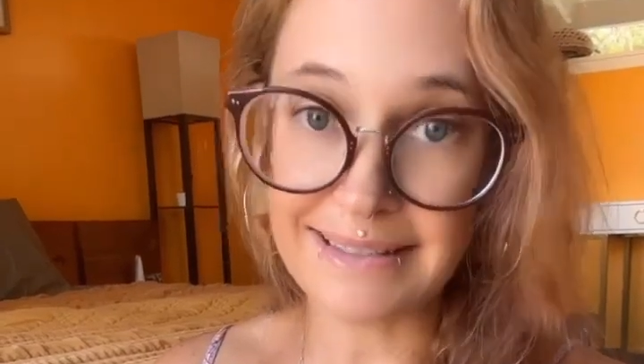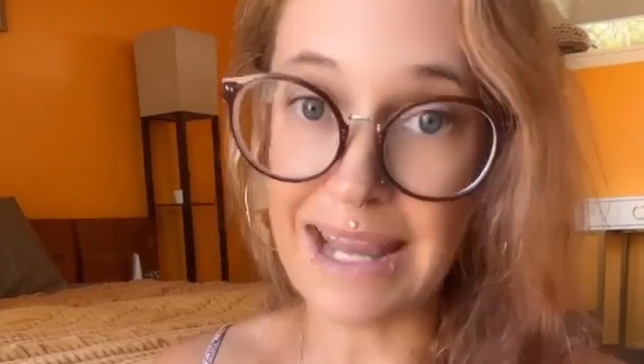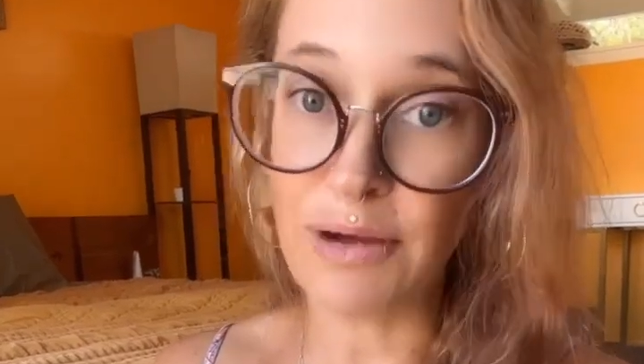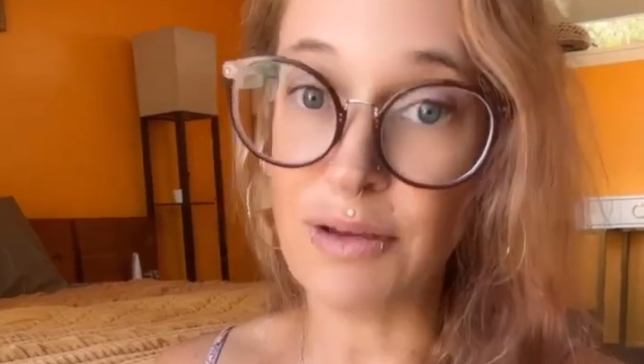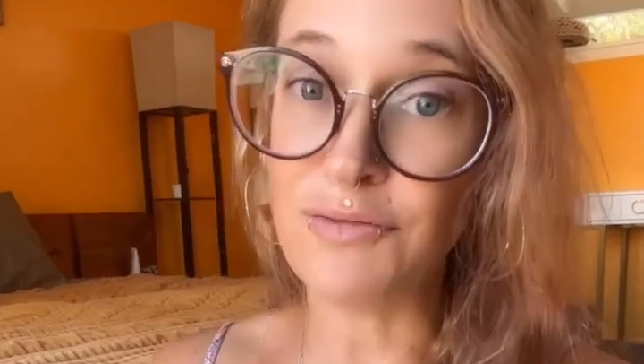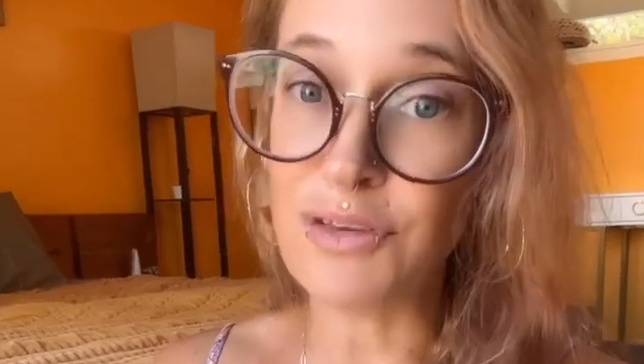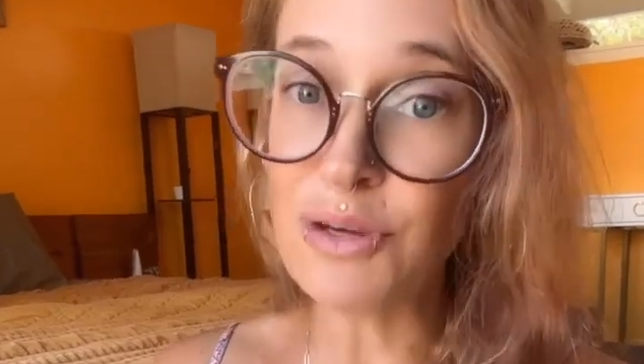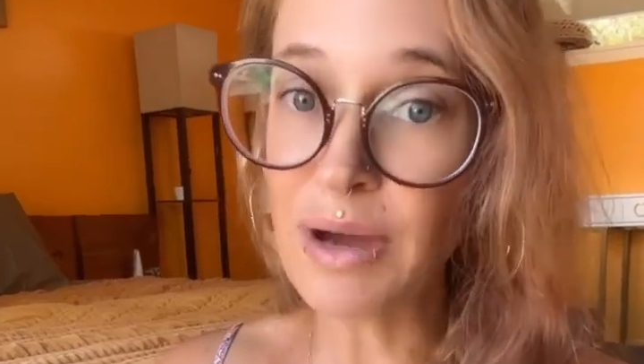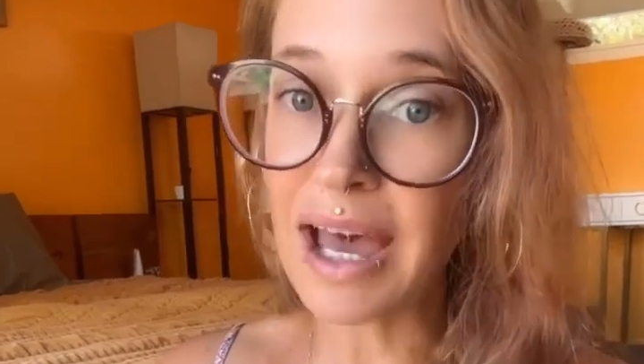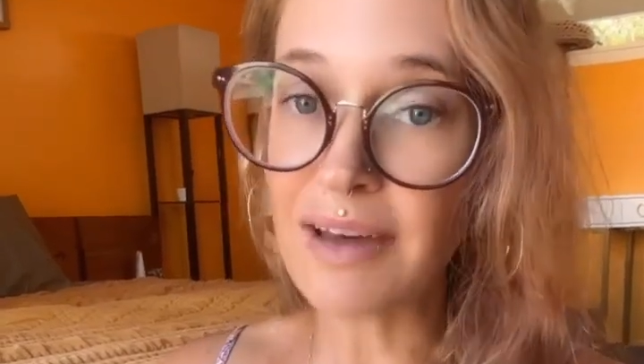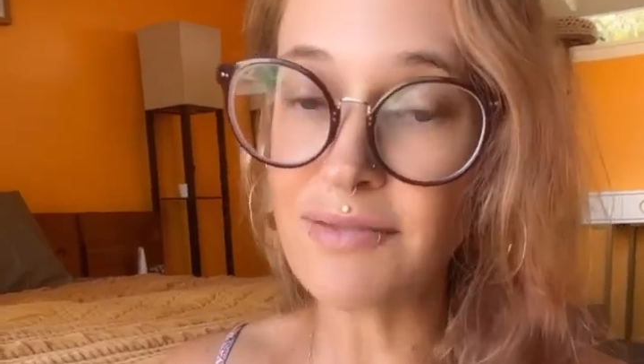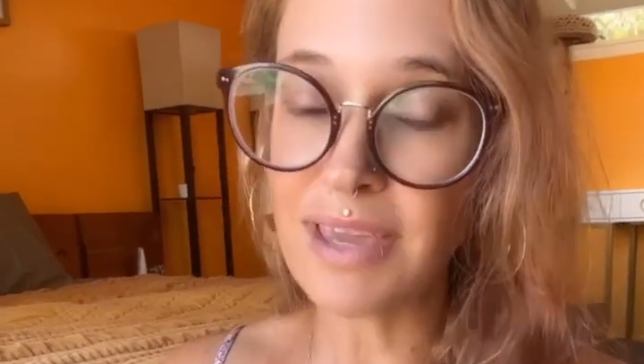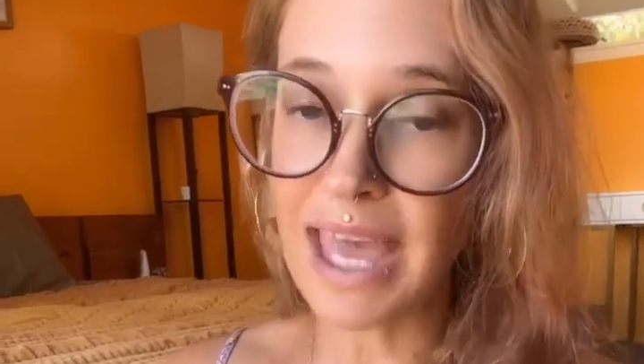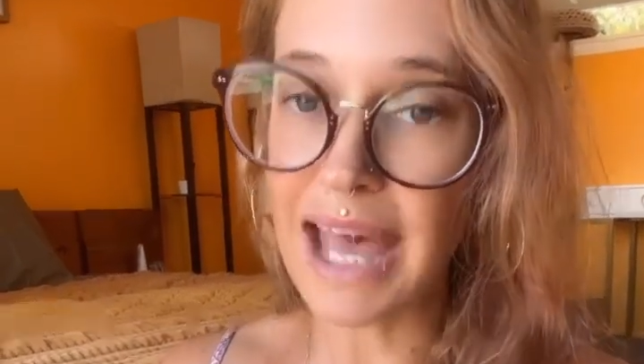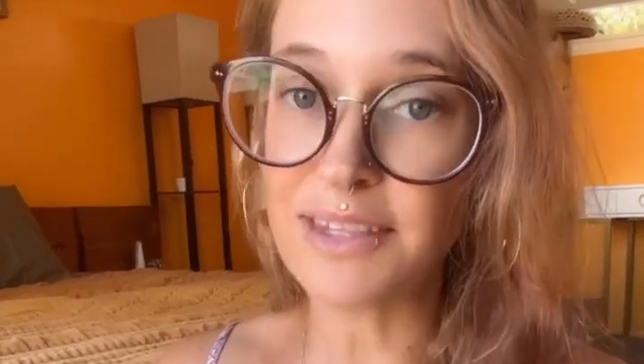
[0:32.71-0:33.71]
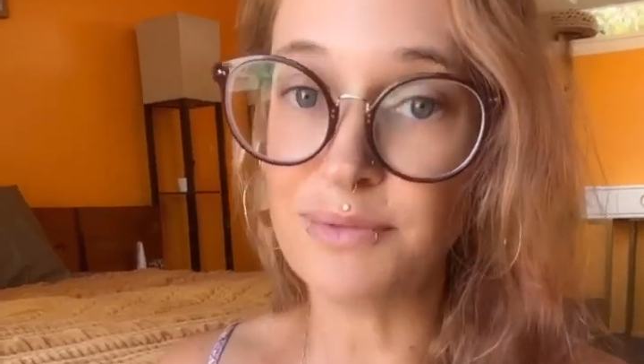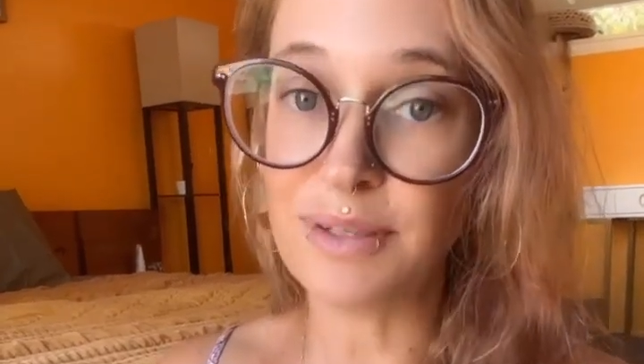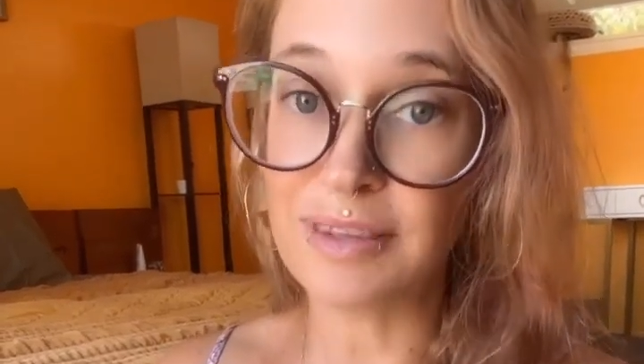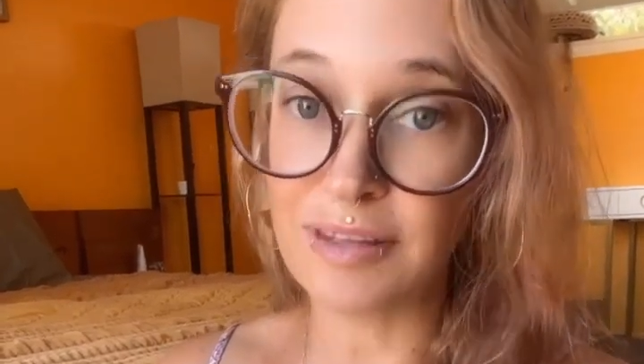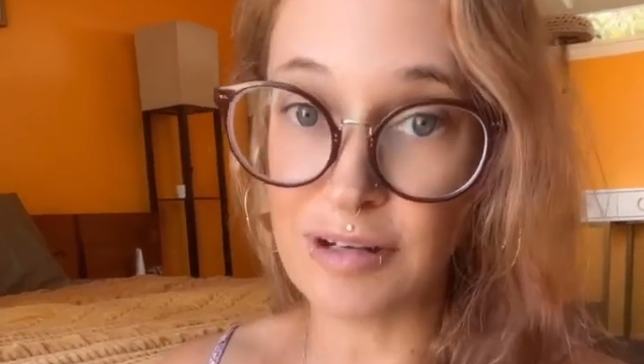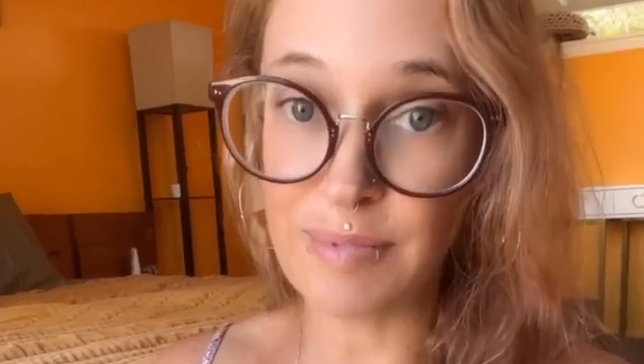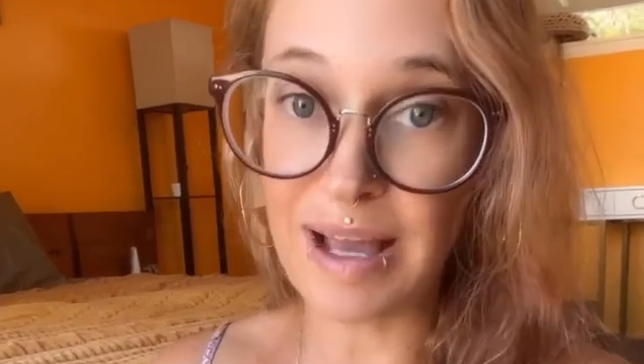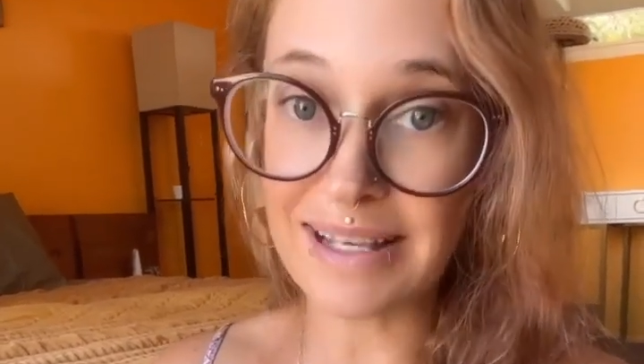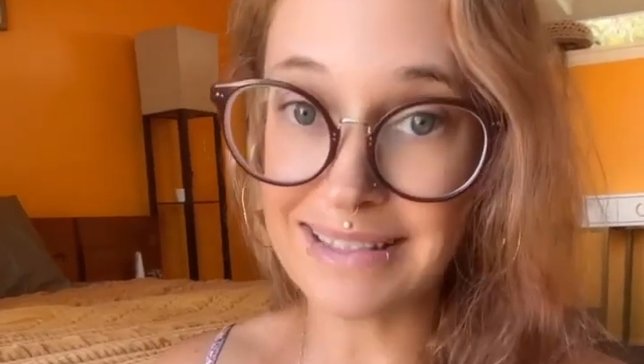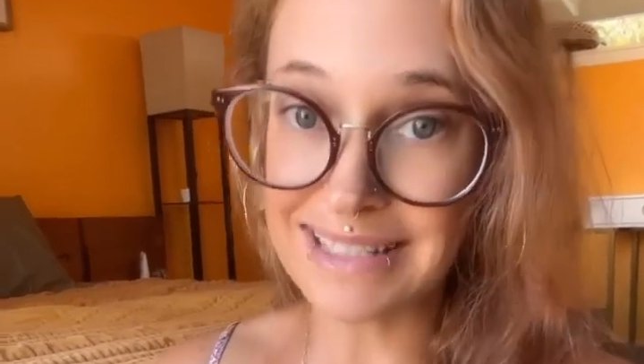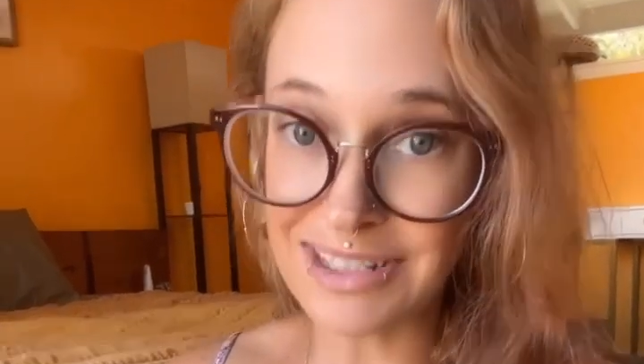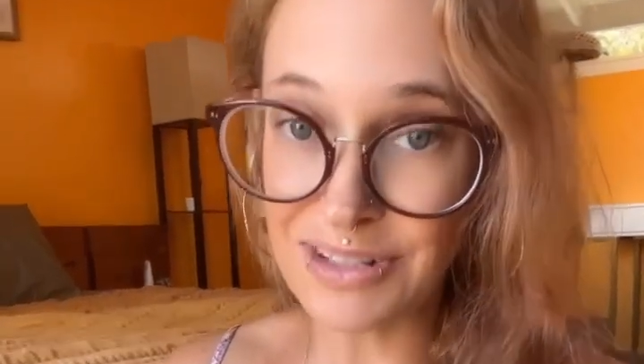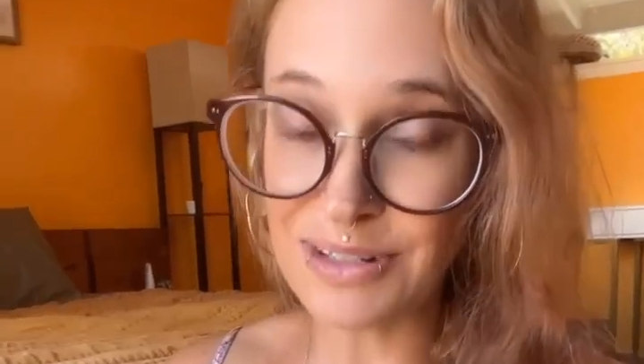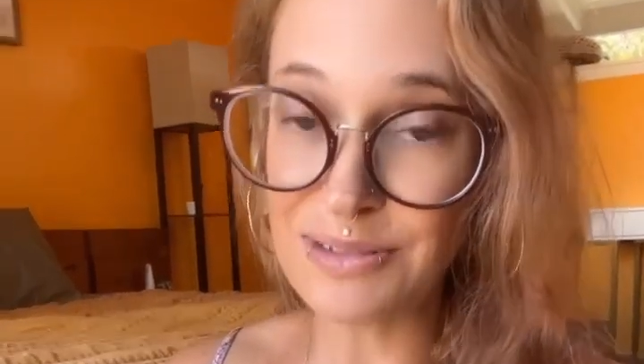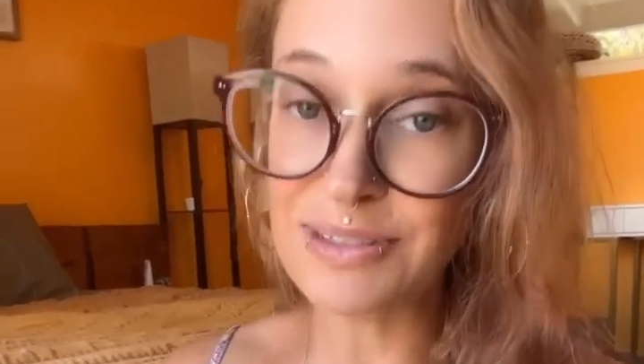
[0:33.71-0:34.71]
Now, if you have cats with litter box
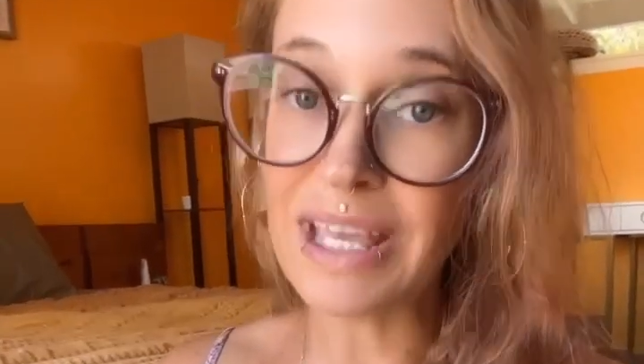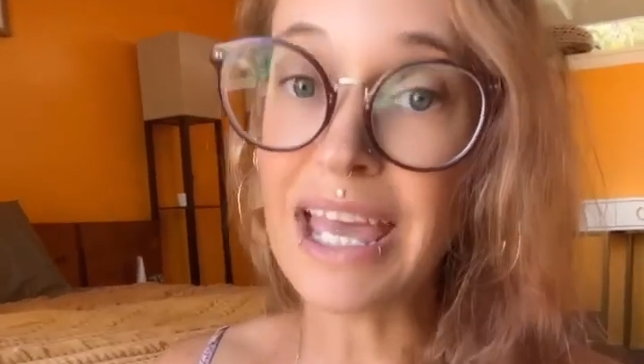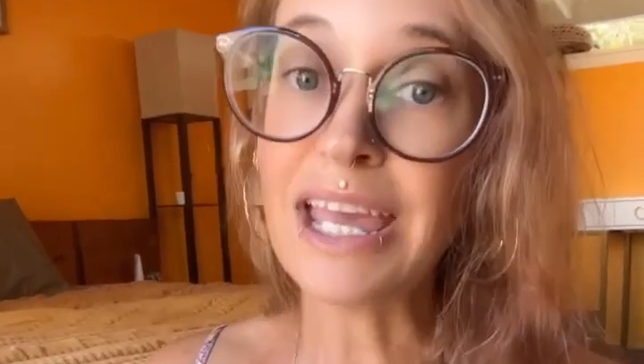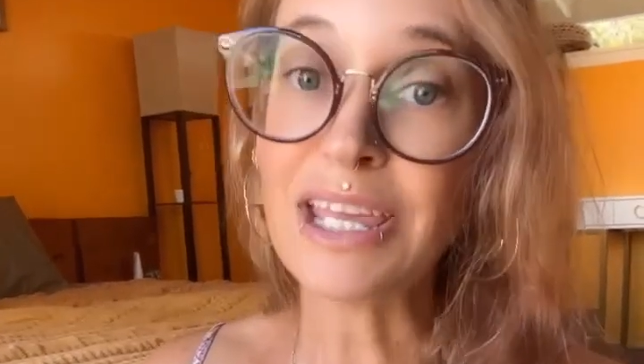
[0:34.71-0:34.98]
issues,